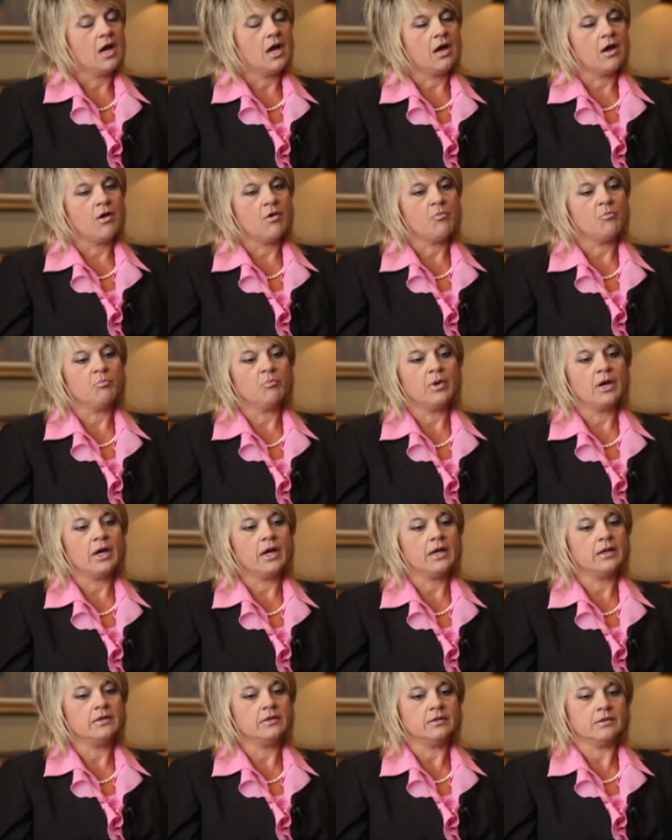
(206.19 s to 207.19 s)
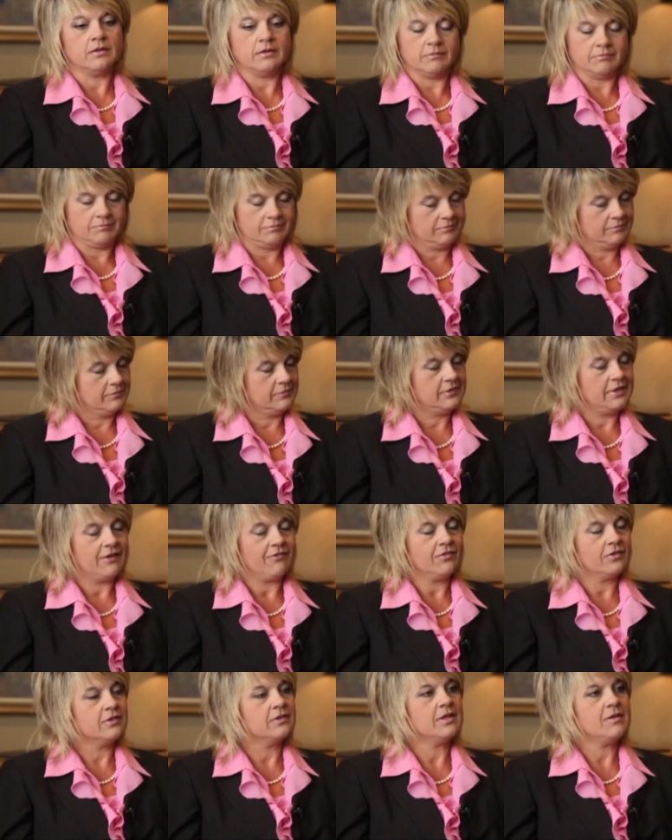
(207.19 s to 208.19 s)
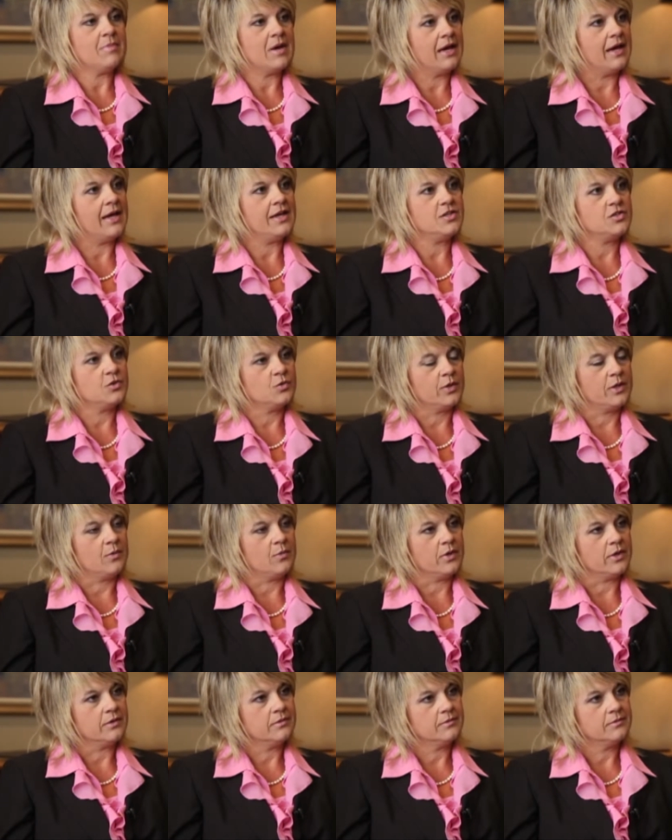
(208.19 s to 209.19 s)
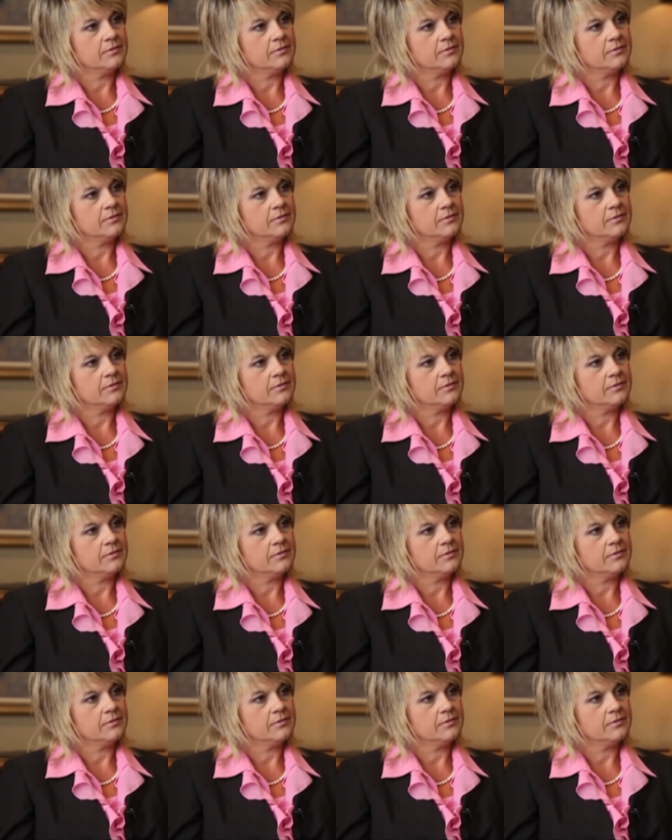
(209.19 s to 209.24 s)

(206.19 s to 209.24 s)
but definitely by age 21.